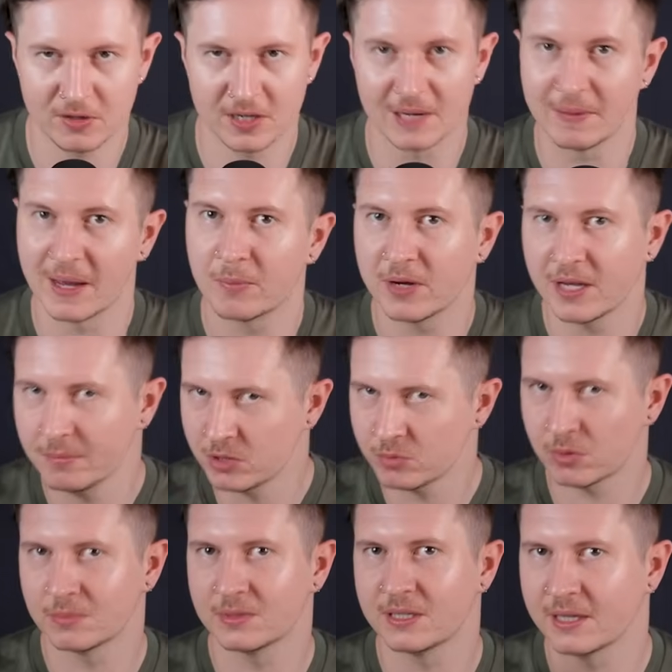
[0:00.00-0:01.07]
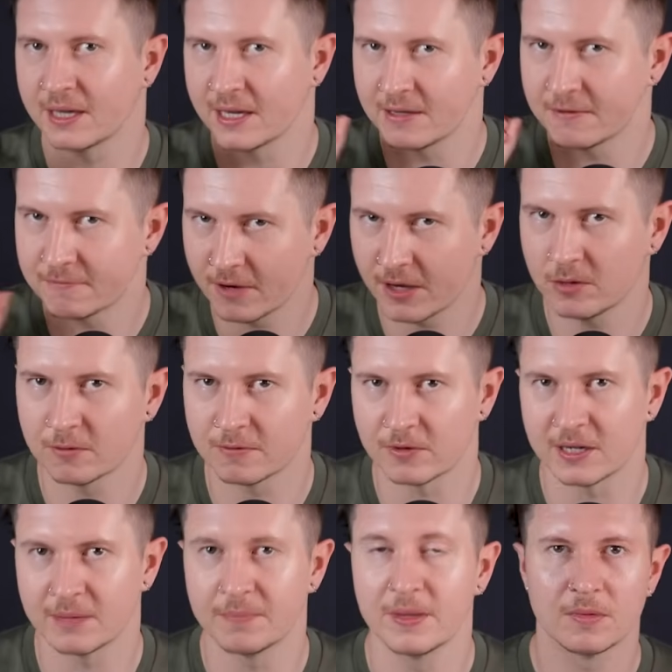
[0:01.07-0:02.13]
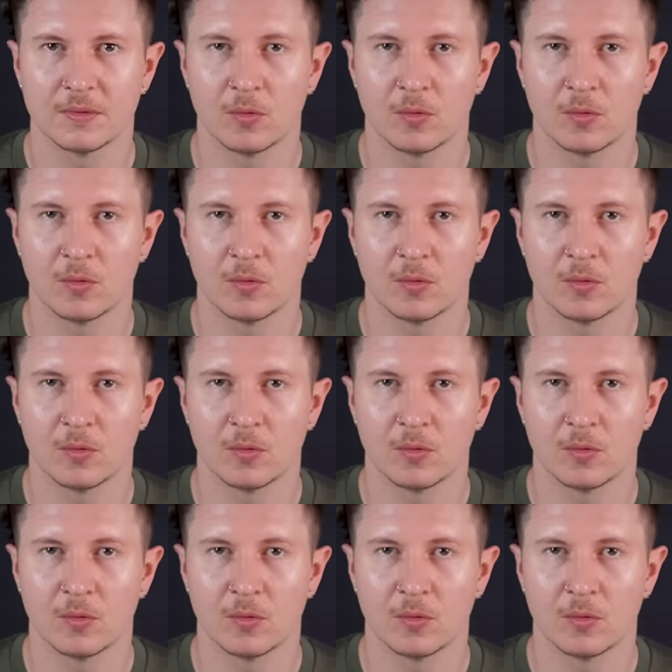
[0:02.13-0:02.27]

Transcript: frame and we're image prompting a final frame.